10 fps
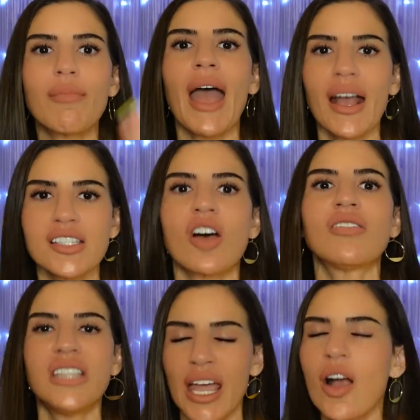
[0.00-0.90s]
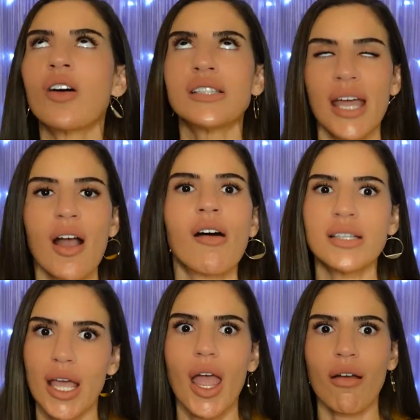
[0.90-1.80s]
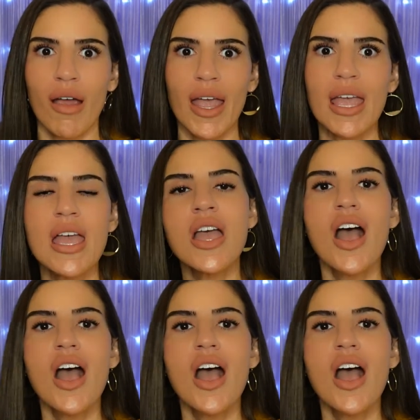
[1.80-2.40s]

packs on deck, on deck, on deck, right,